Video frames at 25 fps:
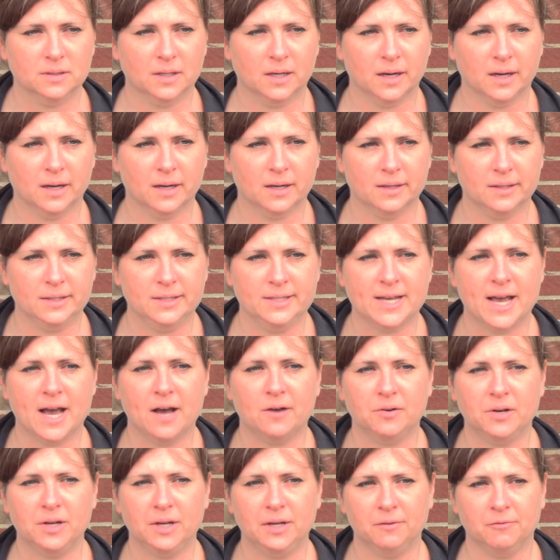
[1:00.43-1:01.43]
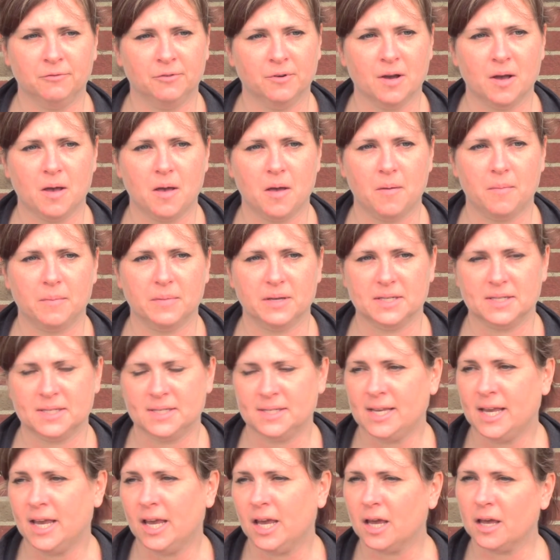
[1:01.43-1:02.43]
Uh, downing from a
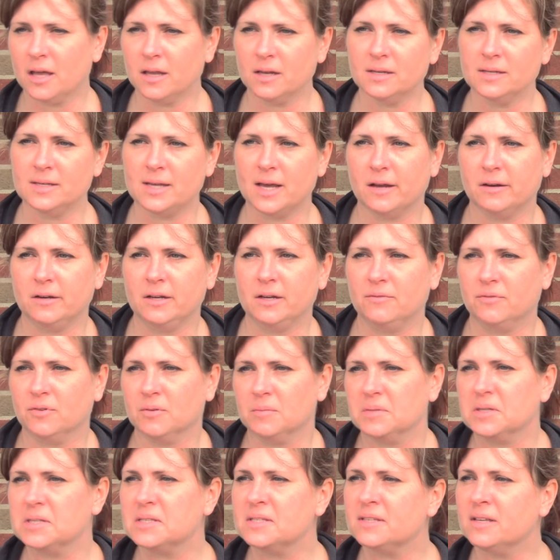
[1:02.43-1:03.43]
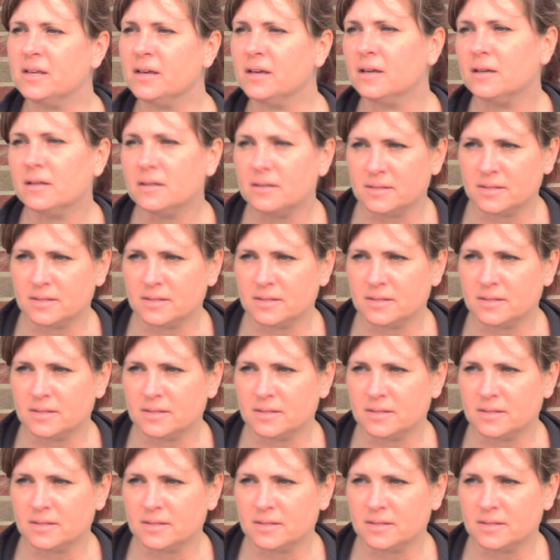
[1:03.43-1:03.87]
stand, downing from a sit,